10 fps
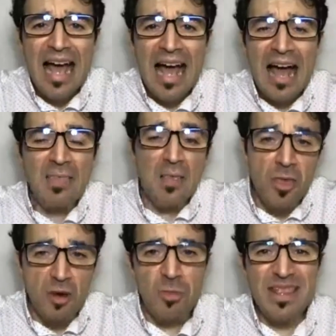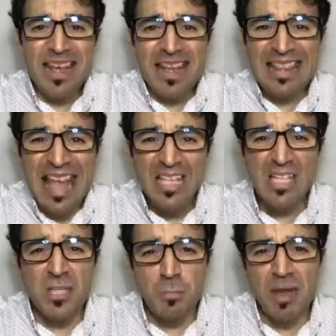and the therapy that
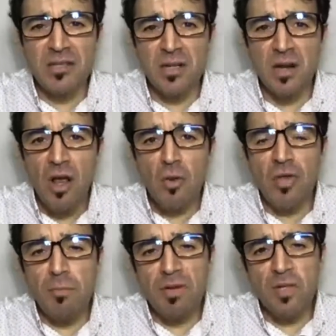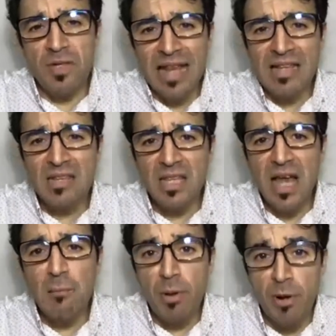attaches better to their personality
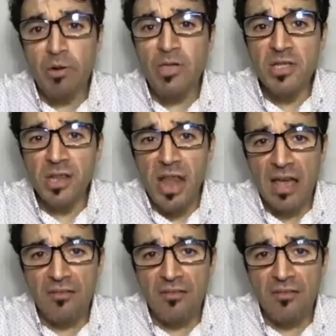and priorities in life.